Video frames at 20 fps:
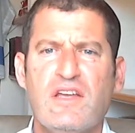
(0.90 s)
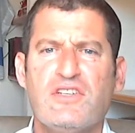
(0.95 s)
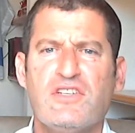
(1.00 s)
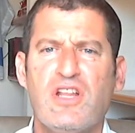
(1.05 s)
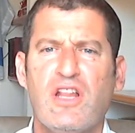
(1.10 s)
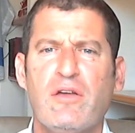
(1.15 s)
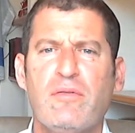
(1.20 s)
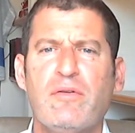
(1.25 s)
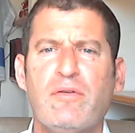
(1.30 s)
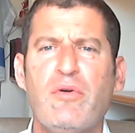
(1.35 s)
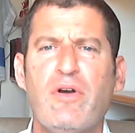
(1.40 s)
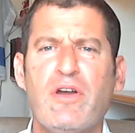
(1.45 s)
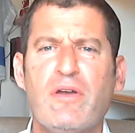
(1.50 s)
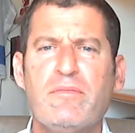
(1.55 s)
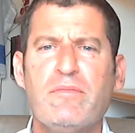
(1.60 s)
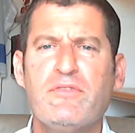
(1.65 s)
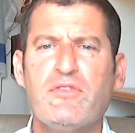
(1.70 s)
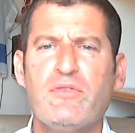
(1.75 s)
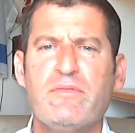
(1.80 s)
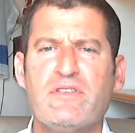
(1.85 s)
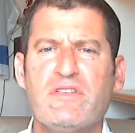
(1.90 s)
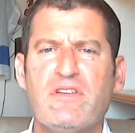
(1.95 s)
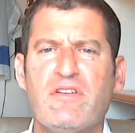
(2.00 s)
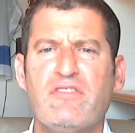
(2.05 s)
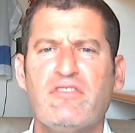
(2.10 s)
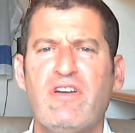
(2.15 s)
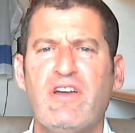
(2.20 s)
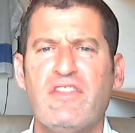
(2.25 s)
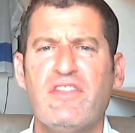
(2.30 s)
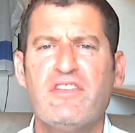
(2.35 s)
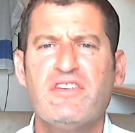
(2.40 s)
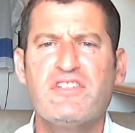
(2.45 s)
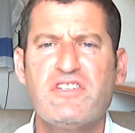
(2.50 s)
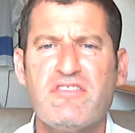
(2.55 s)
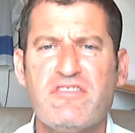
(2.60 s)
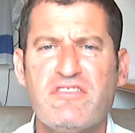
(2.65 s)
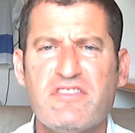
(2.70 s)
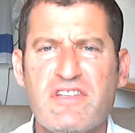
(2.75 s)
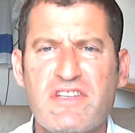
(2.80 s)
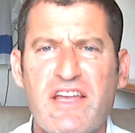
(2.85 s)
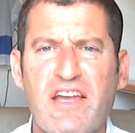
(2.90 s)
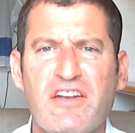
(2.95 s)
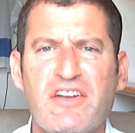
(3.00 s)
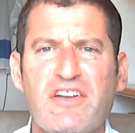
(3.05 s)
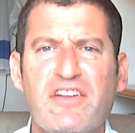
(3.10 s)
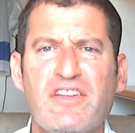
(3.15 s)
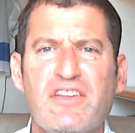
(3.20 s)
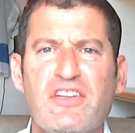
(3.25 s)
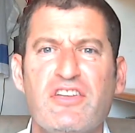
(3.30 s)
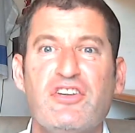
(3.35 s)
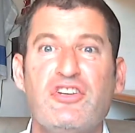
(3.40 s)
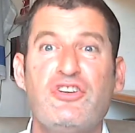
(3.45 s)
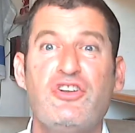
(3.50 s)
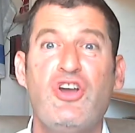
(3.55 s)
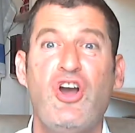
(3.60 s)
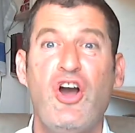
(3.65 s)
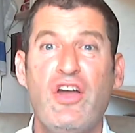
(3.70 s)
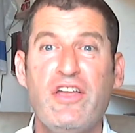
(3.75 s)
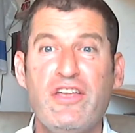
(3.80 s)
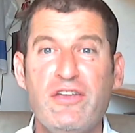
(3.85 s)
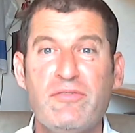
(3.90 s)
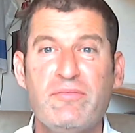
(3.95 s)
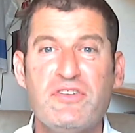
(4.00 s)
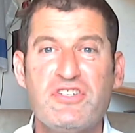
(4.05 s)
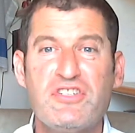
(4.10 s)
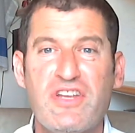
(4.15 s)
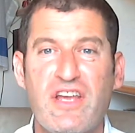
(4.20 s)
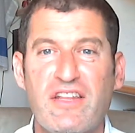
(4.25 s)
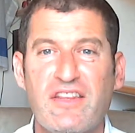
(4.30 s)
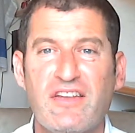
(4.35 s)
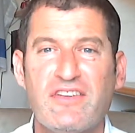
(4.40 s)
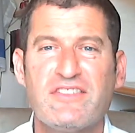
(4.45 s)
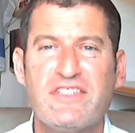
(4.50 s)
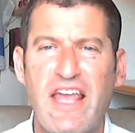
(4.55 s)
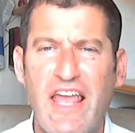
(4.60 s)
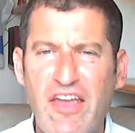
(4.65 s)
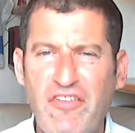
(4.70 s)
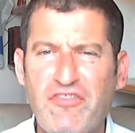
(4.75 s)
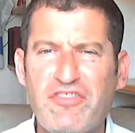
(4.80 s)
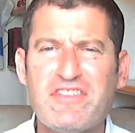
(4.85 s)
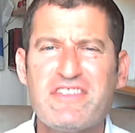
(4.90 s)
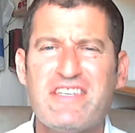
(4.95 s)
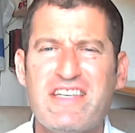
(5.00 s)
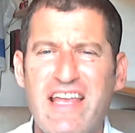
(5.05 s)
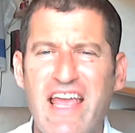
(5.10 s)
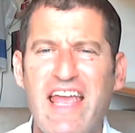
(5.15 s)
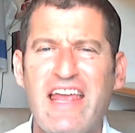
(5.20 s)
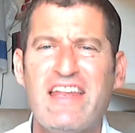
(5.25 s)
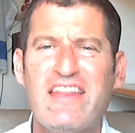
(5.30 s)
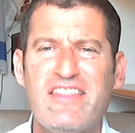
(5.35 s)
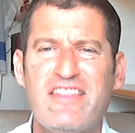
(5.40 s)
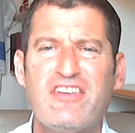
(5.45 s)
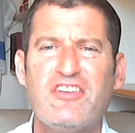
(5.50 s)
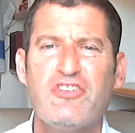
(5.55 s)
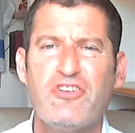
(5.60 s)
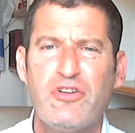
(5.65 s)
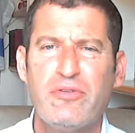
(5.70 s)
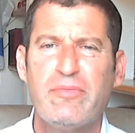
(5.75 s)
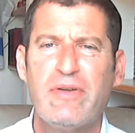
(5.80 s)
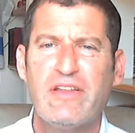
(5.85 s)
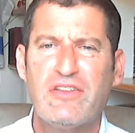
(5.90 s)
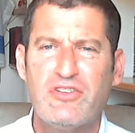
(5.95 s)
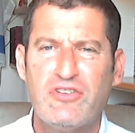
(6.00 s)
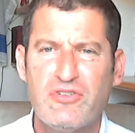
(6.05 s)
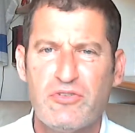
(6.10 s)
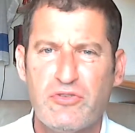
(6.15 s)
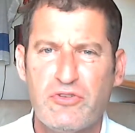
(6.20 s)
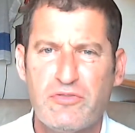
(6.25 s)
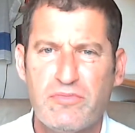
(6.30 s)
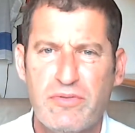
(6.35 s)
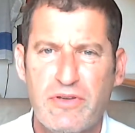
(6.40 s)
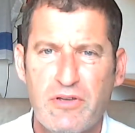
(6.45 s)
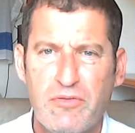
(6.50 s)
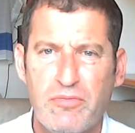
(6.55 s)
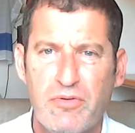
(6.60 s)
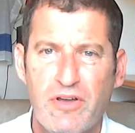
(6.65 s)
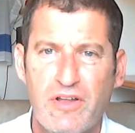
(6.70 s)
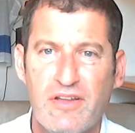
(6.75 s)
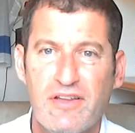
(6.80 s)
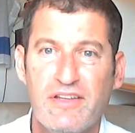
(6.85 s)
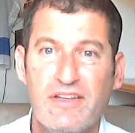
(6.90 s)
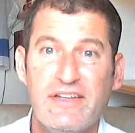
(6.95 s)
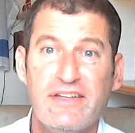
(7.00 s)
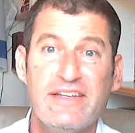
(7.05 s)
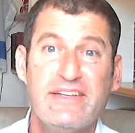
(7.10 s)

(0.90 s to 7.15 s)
Shalom and welcome to Mitzvot Torah. This year is entitled, Can the Goyim, the Gentiles, ever see anything good about the Jewish people?